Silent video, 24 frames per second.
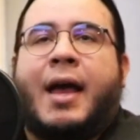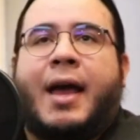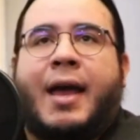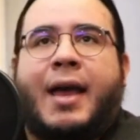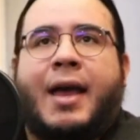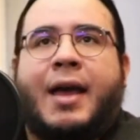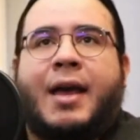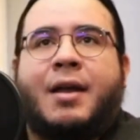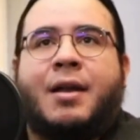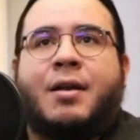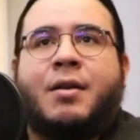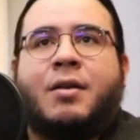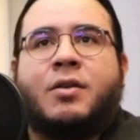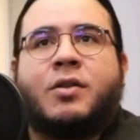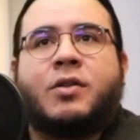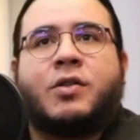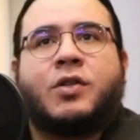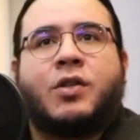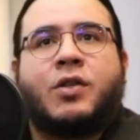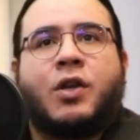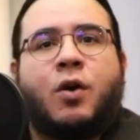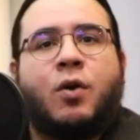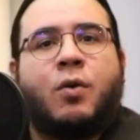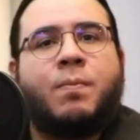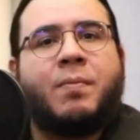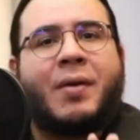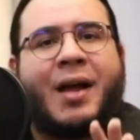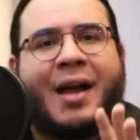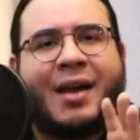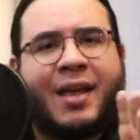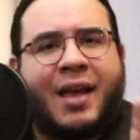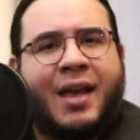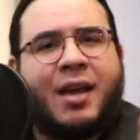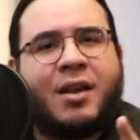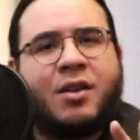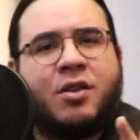And so
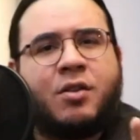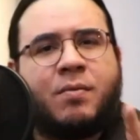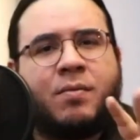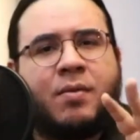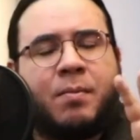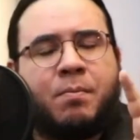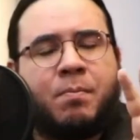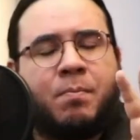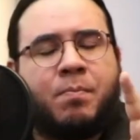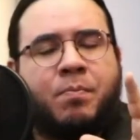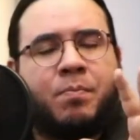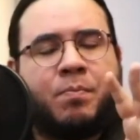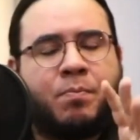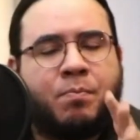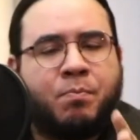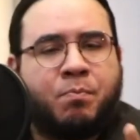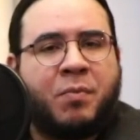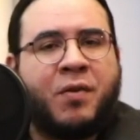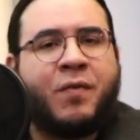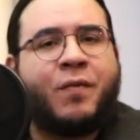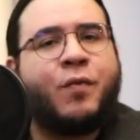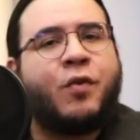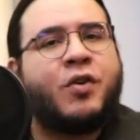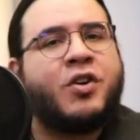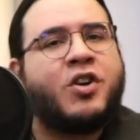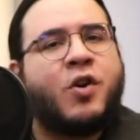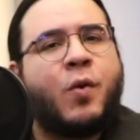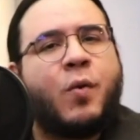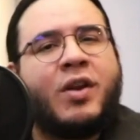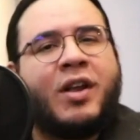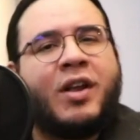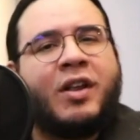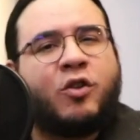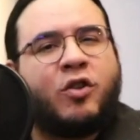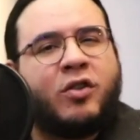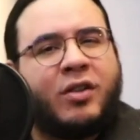again, before
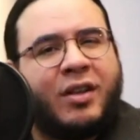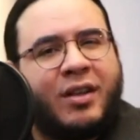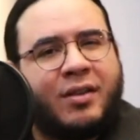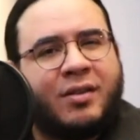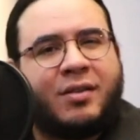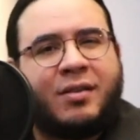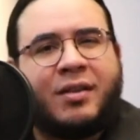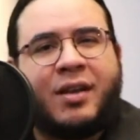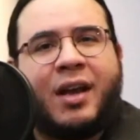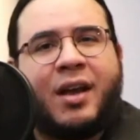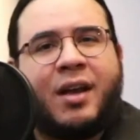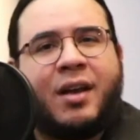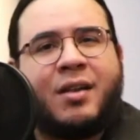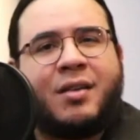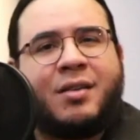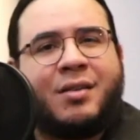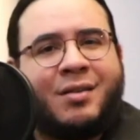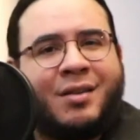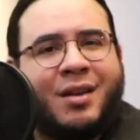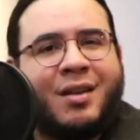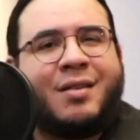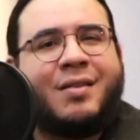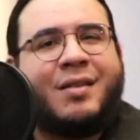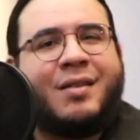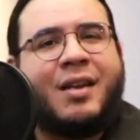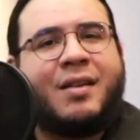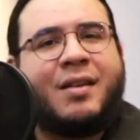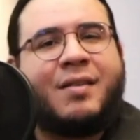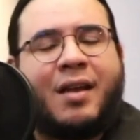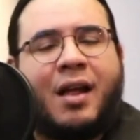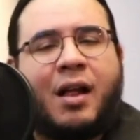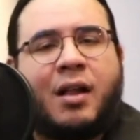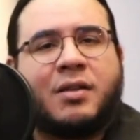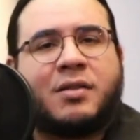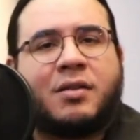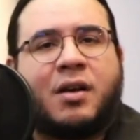going into the
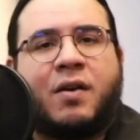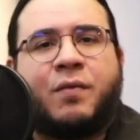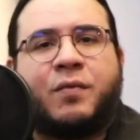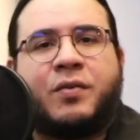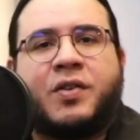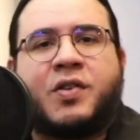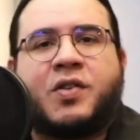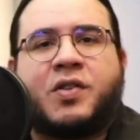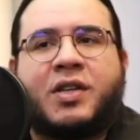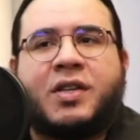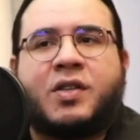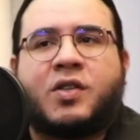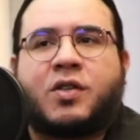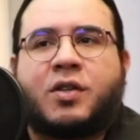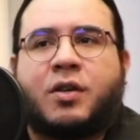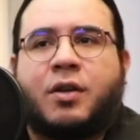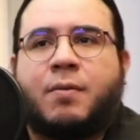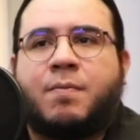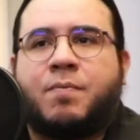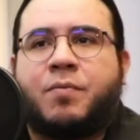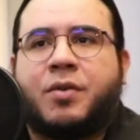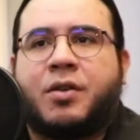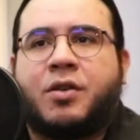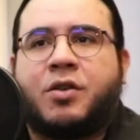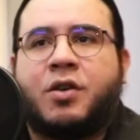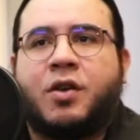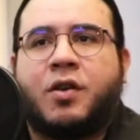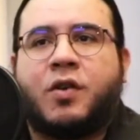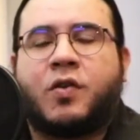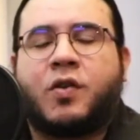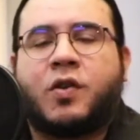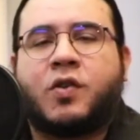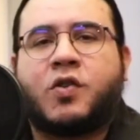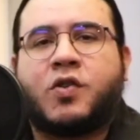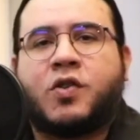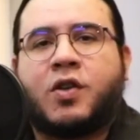details of the season,
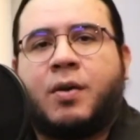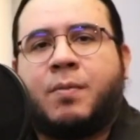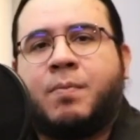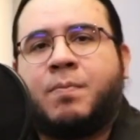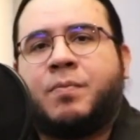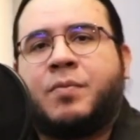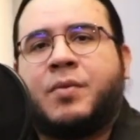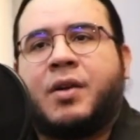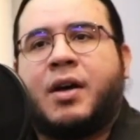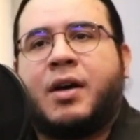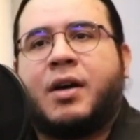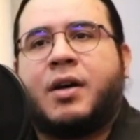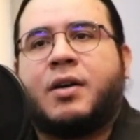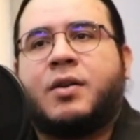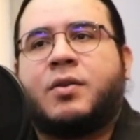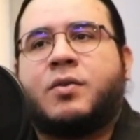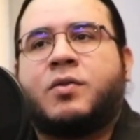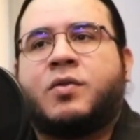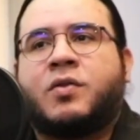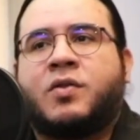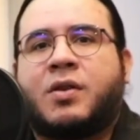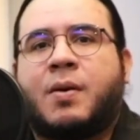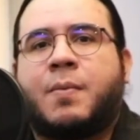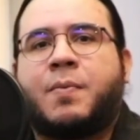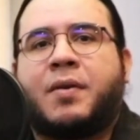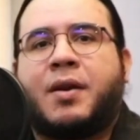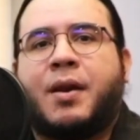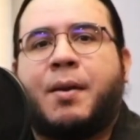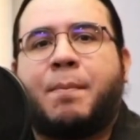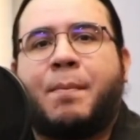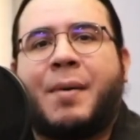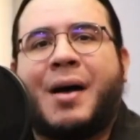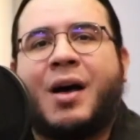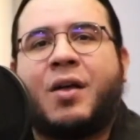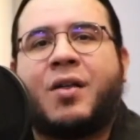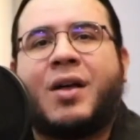just something
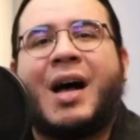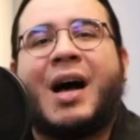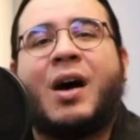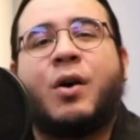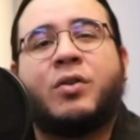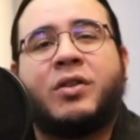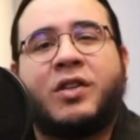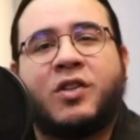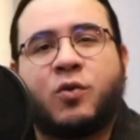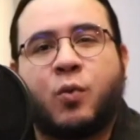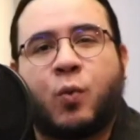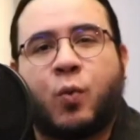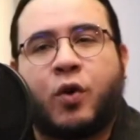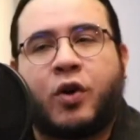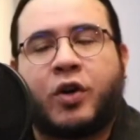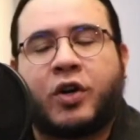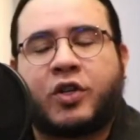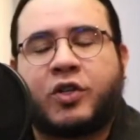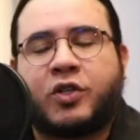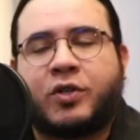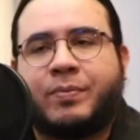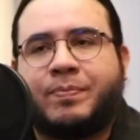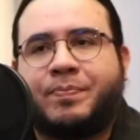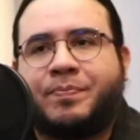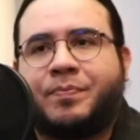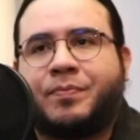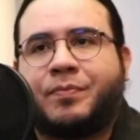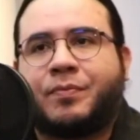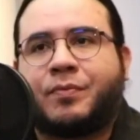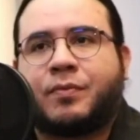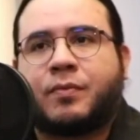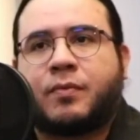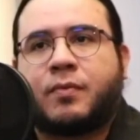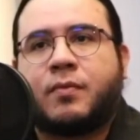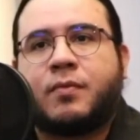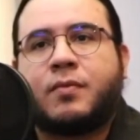about how this works.
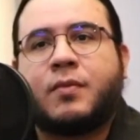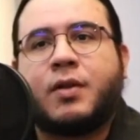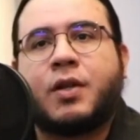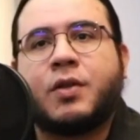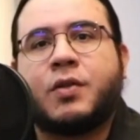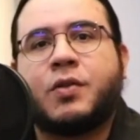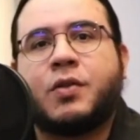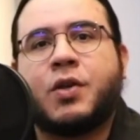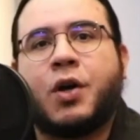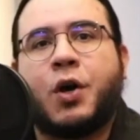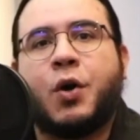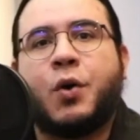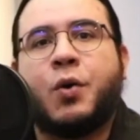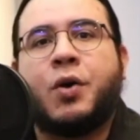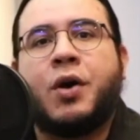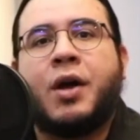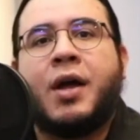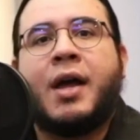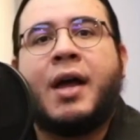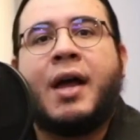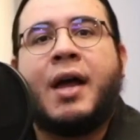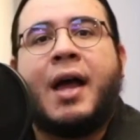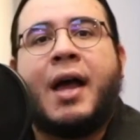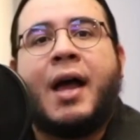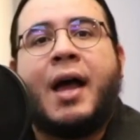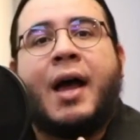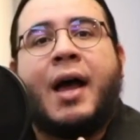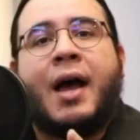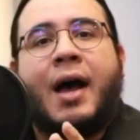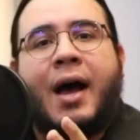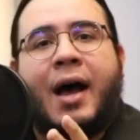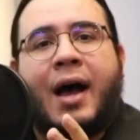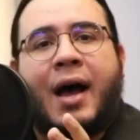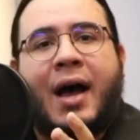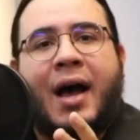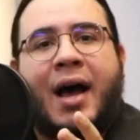So
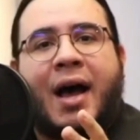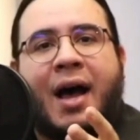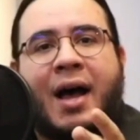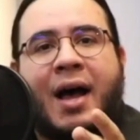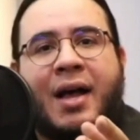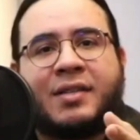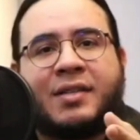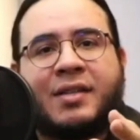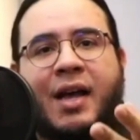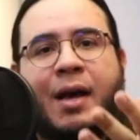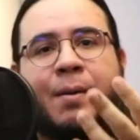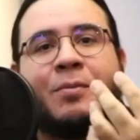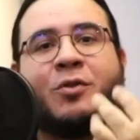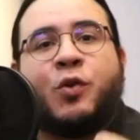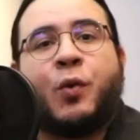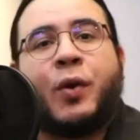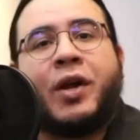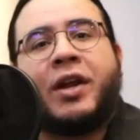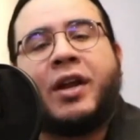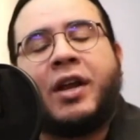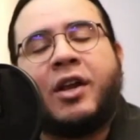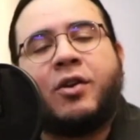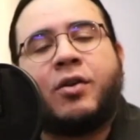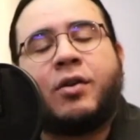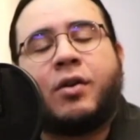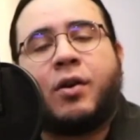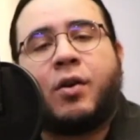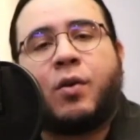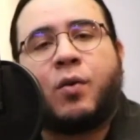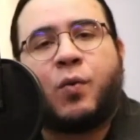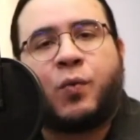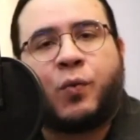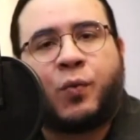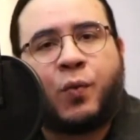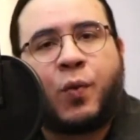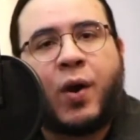as I'm doing it
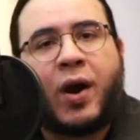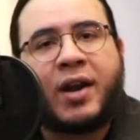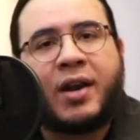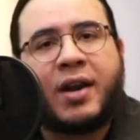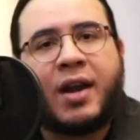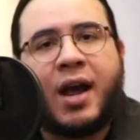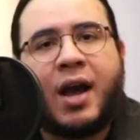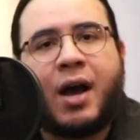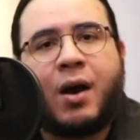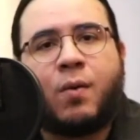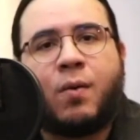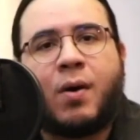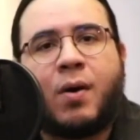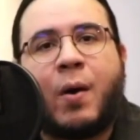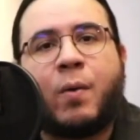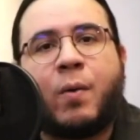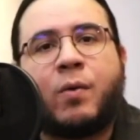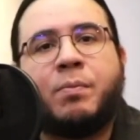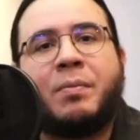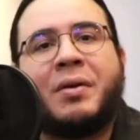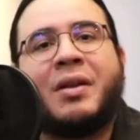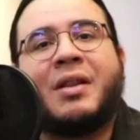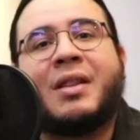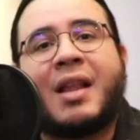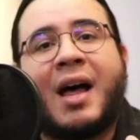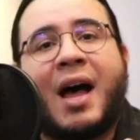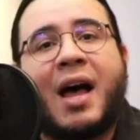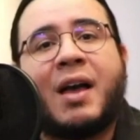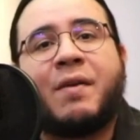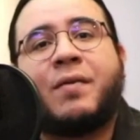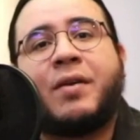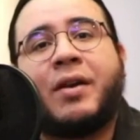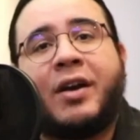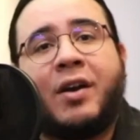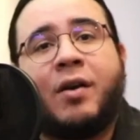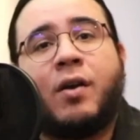right now, I will be
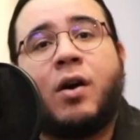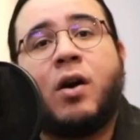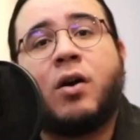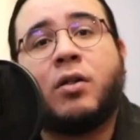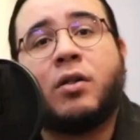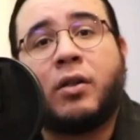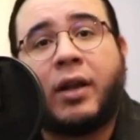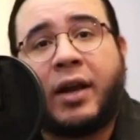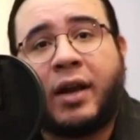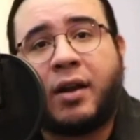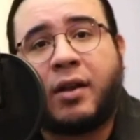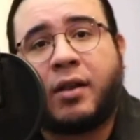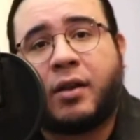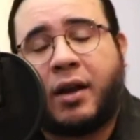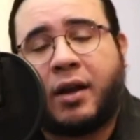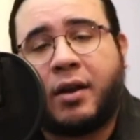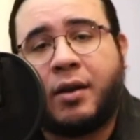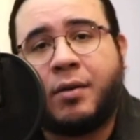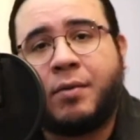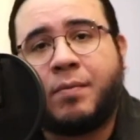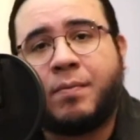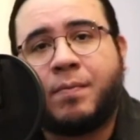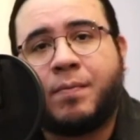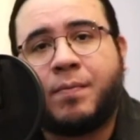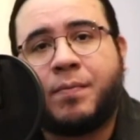live here on LinkedIn.